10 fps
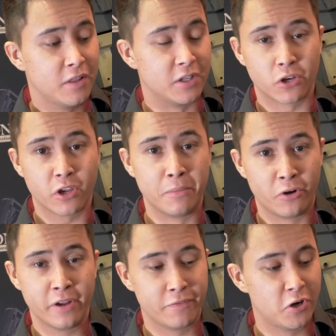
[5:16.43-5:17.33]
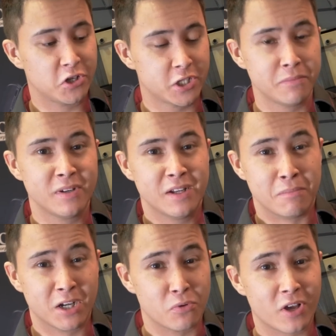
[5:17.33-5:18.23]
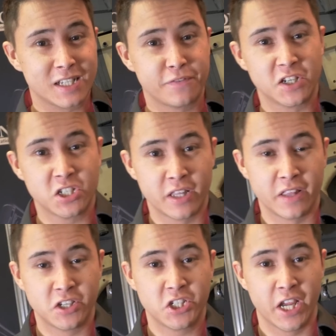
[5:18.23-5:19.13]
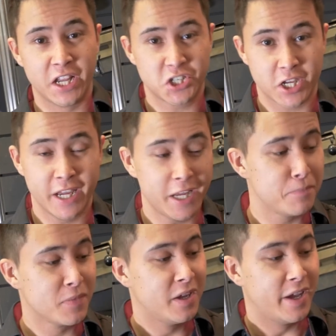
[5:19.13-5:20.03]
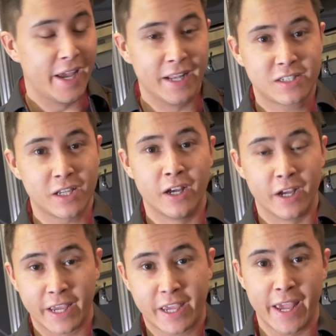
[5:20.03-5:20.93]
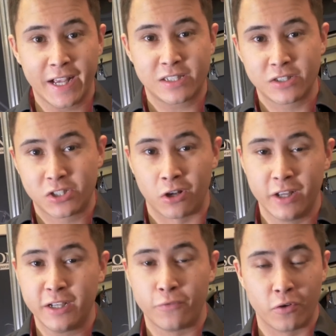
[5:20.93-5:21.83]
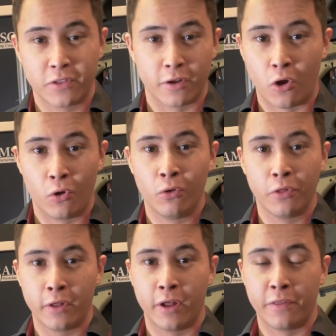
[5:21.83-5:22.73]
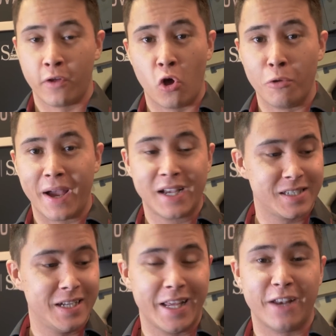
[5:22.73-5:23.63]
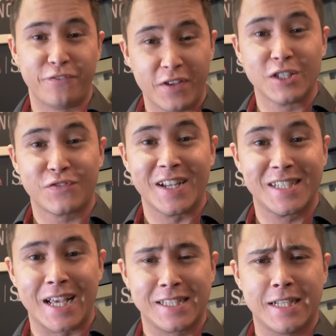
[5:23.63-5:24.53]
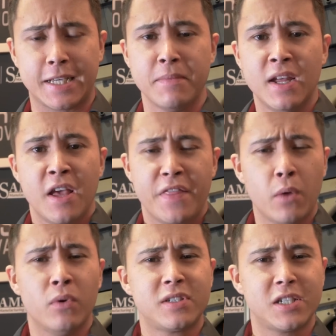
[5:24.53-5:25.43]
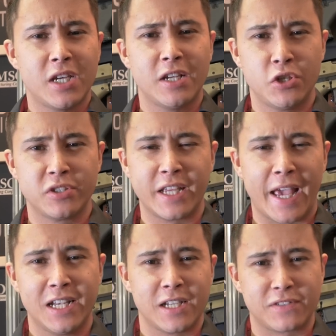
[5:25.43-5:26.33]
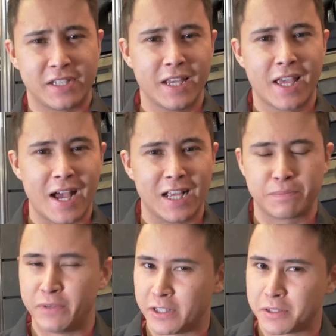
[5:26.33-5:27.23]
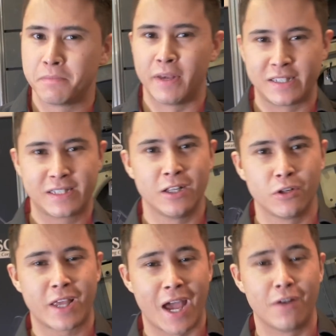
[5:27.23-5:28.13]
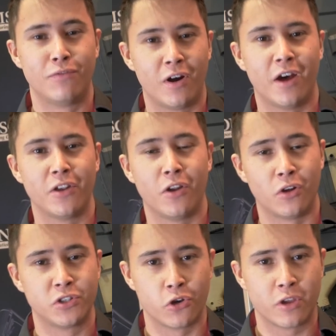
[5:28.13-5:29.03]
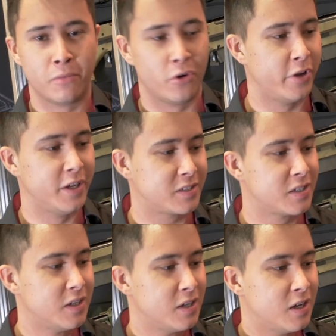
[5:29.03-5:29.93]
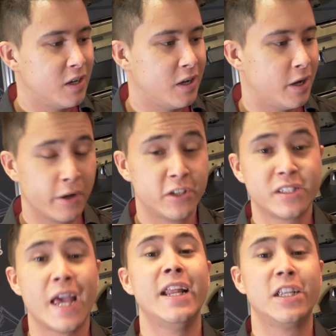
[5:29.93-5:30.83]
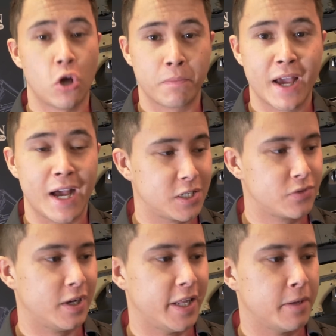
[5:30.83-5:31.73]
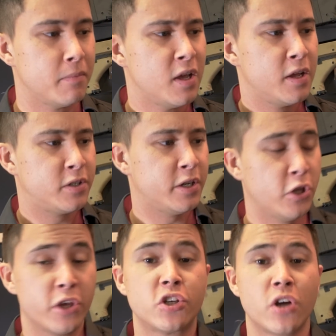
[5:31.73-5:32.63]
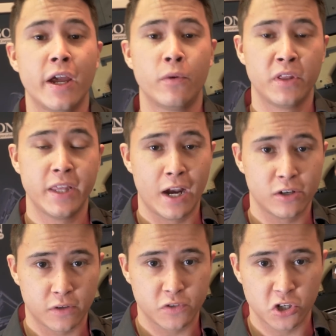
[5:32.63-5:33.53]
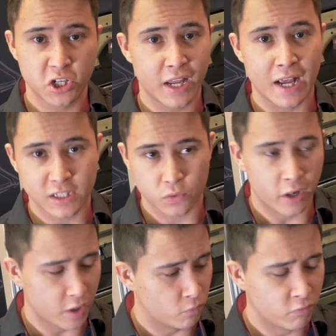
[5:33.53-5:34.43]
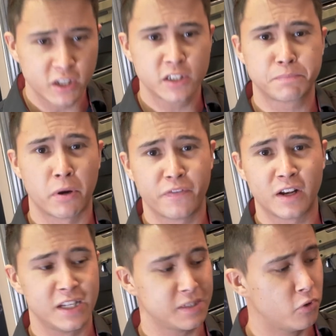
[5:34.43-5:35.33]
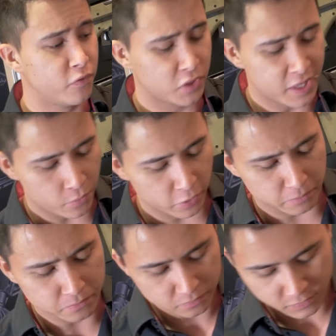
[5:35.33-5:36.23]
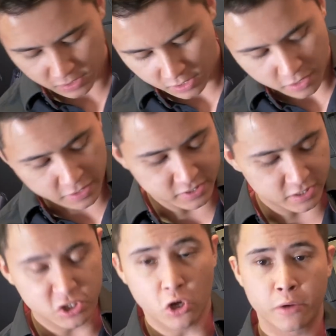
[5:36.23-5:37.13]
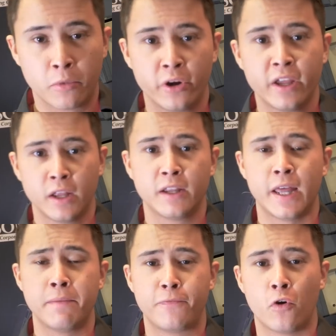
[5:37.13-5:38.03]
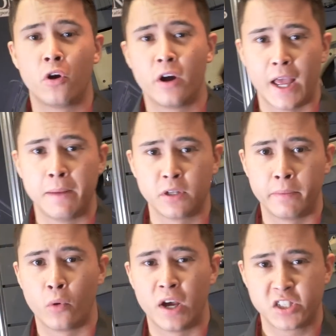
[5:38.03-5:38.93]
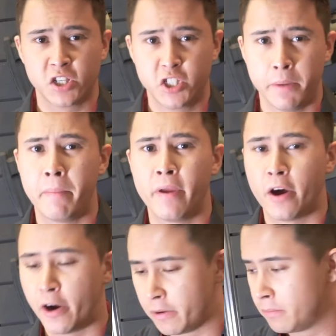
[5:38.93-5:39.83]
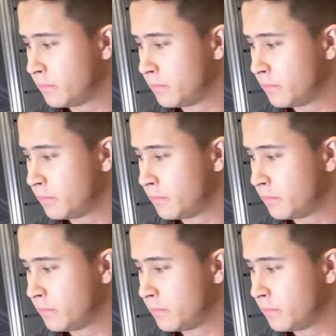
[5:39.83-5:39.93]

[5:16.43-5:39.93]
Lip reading: The Tokio Marui version, much more gas efficient than the GHK. It kicks solid for the whole magazine. It feels fantastic. They would suggest using HFC gas, but it still can run on Tokio Marui's just any top gas, really. You could try it with the Airsoft Surgeon gas as well. It runs perfectly smooth with that one. This is the Tokio Marui M4 MWS GBBR.